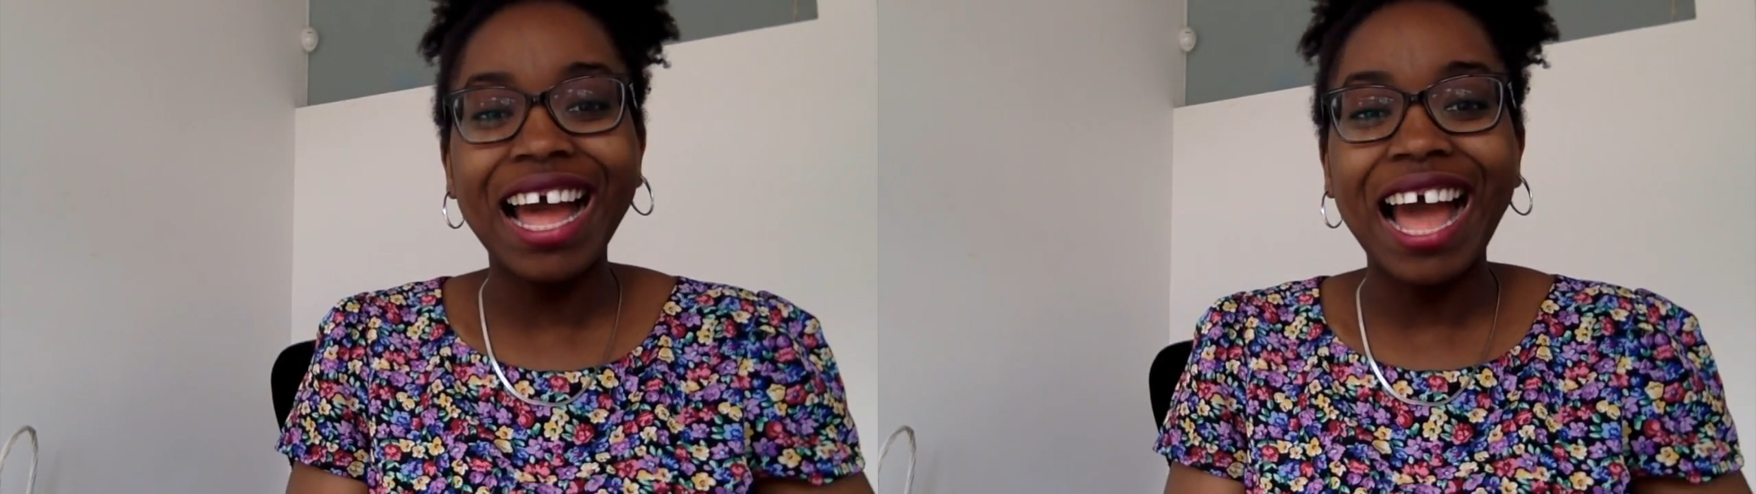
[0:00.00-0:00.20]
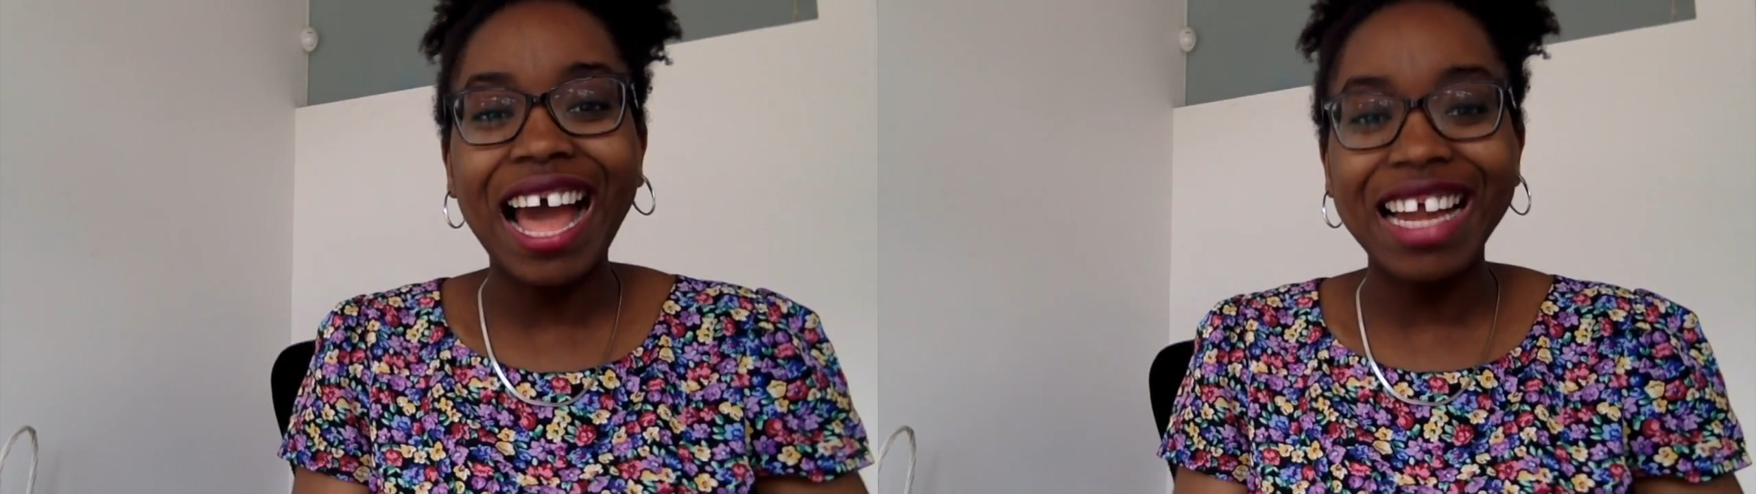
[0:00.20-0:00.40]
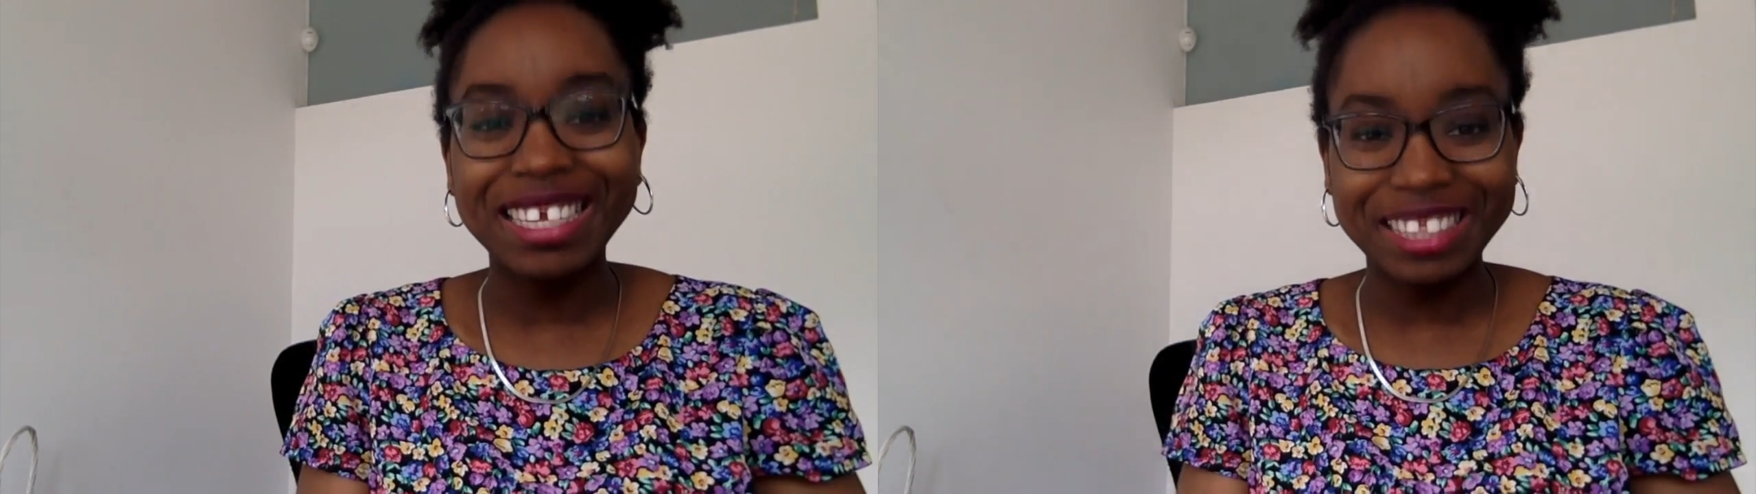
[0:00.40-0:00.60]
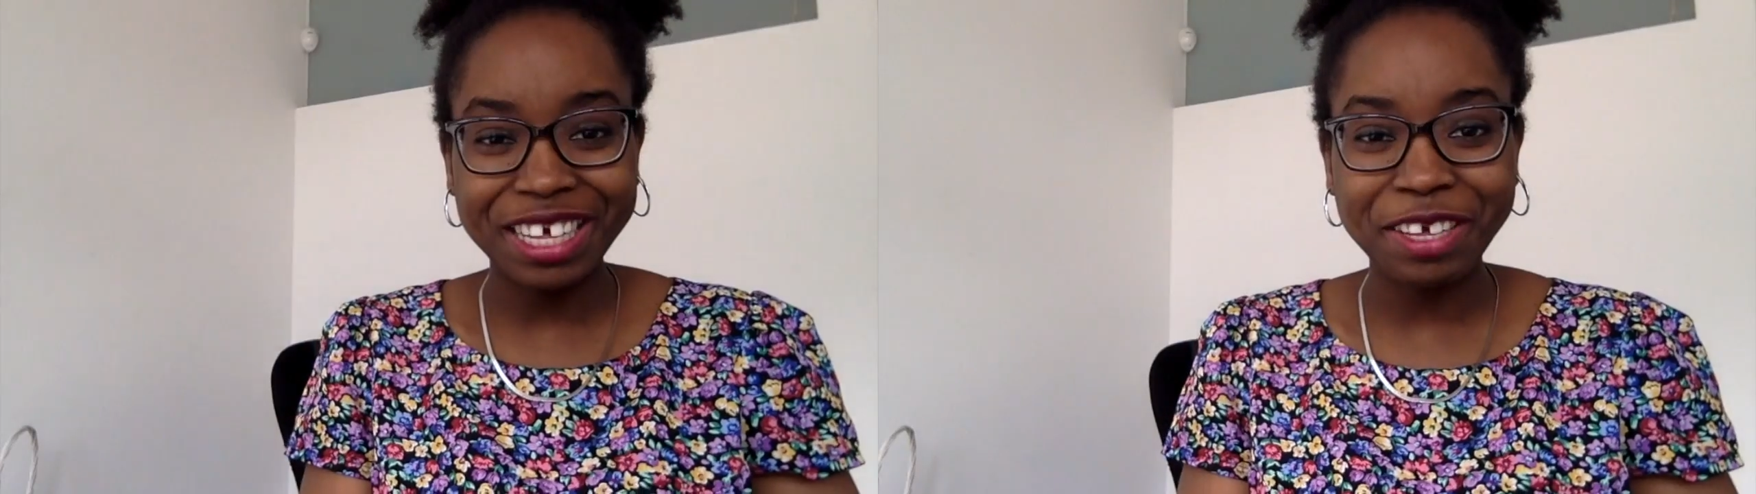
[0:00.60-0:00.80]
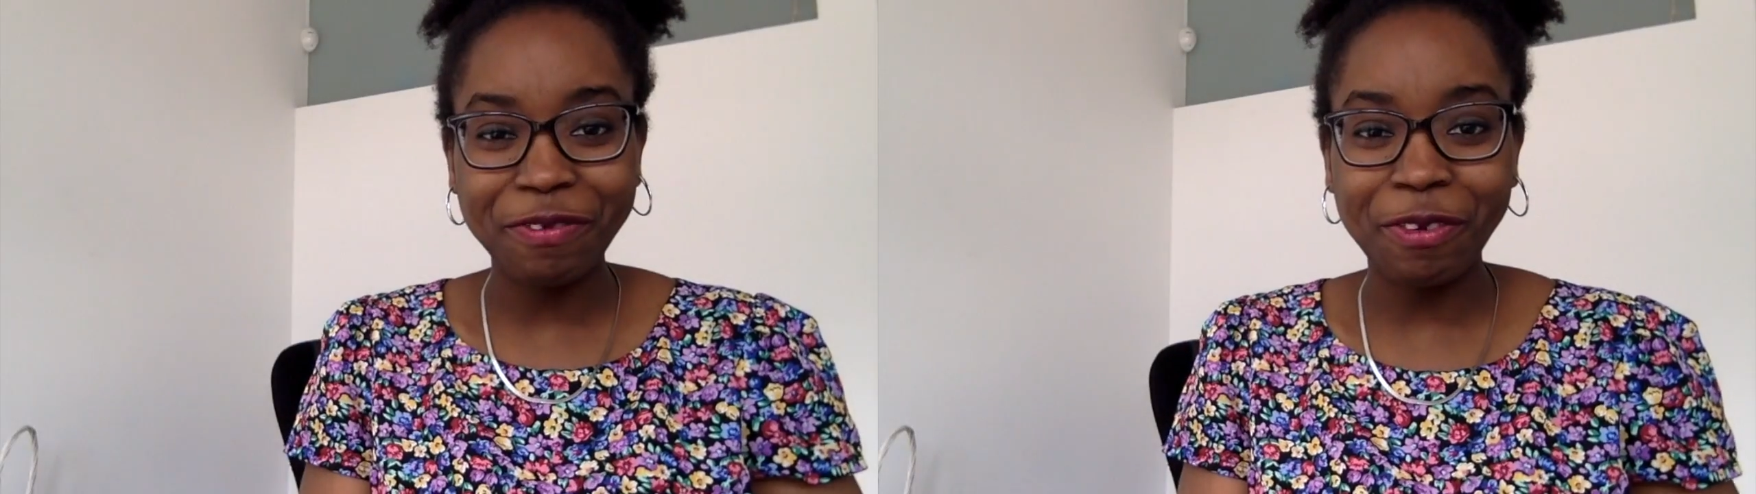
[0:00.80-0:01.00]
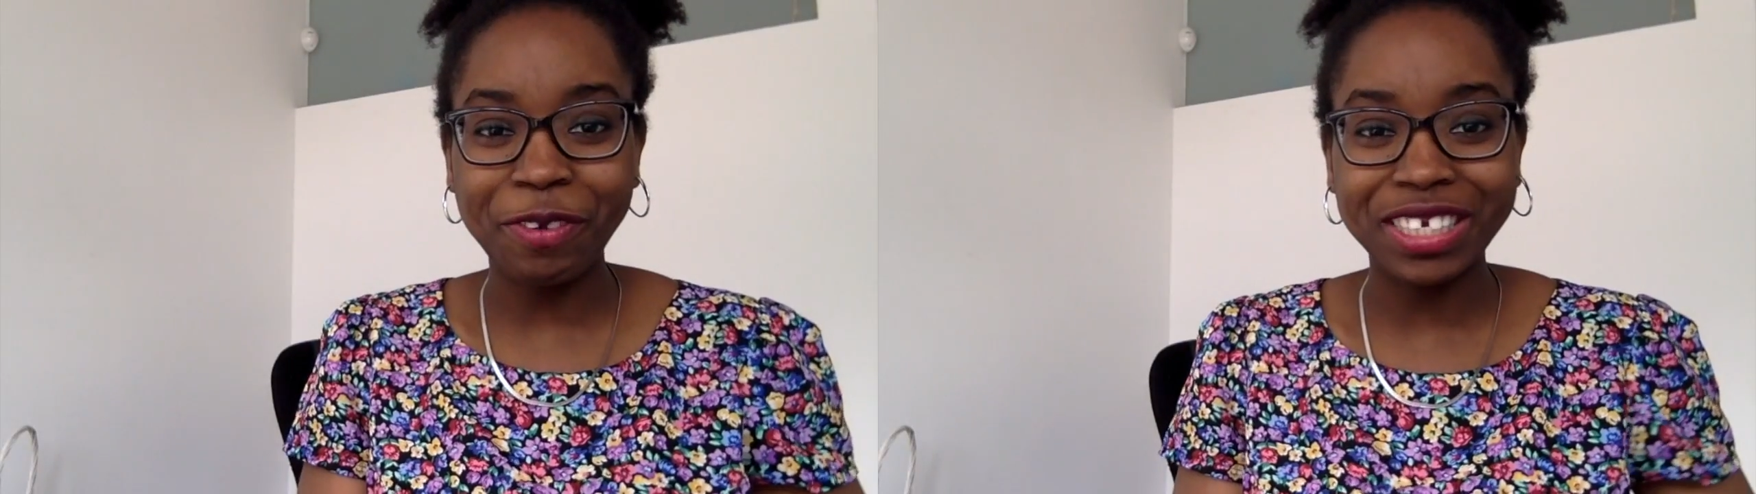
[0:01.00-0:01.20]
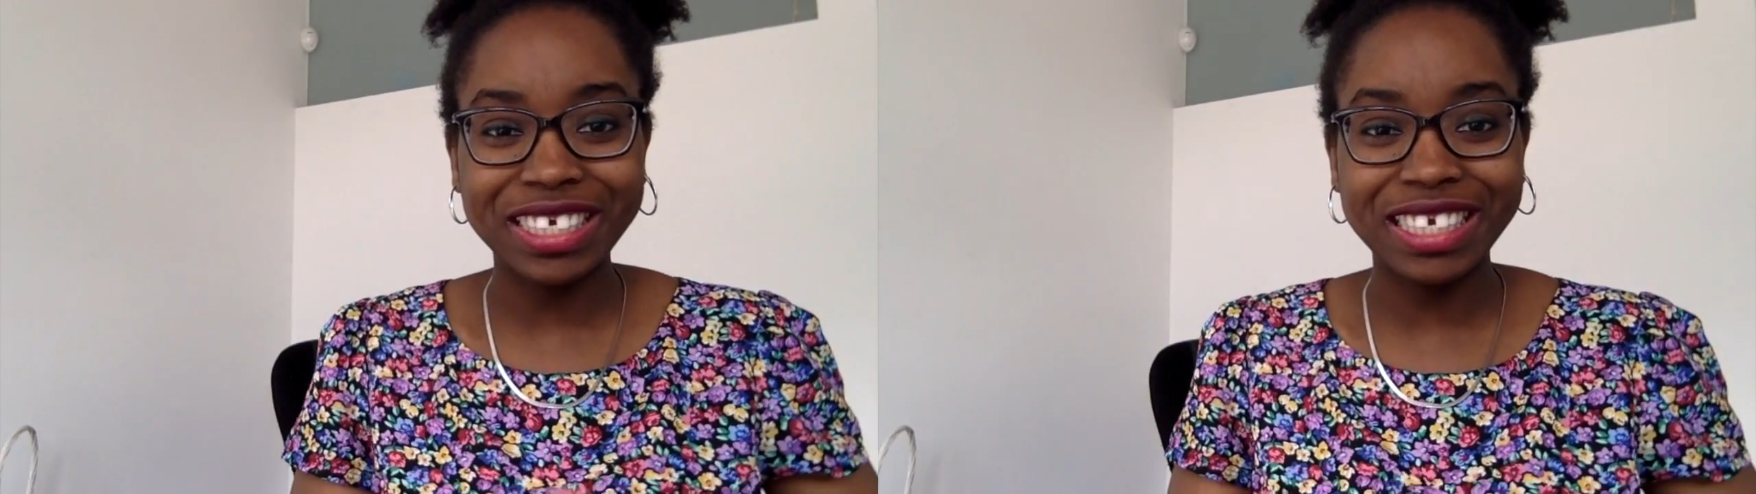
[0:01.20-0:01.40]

And thank you for watching,